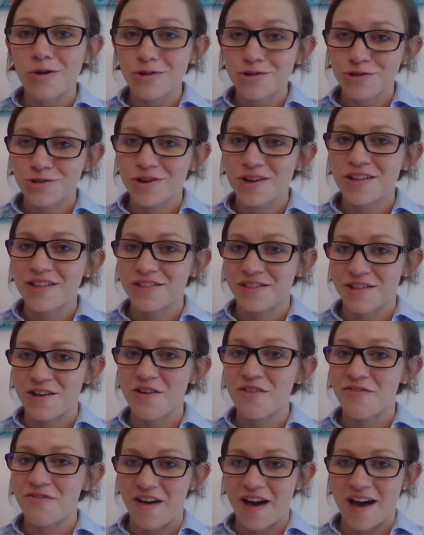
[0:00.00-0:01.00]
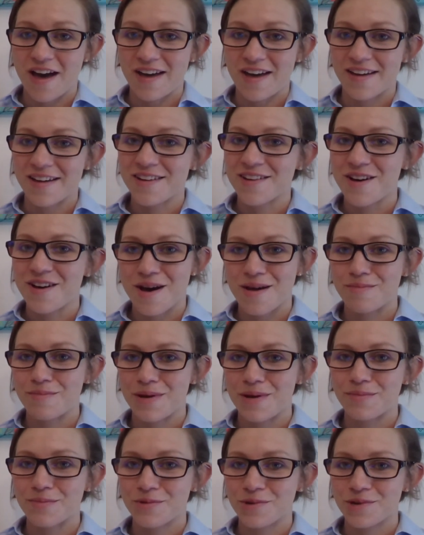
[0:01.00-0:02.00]
ultra lo-fi
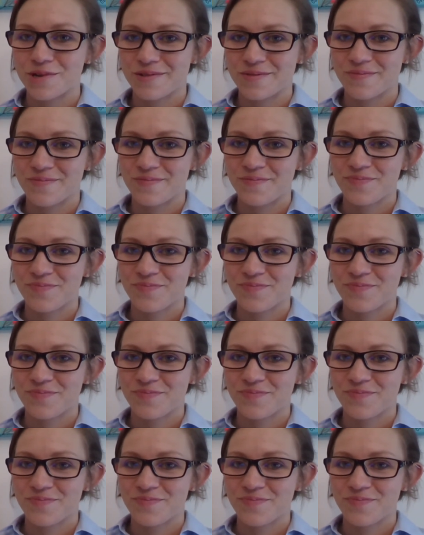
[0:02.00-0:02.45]
Kanban board.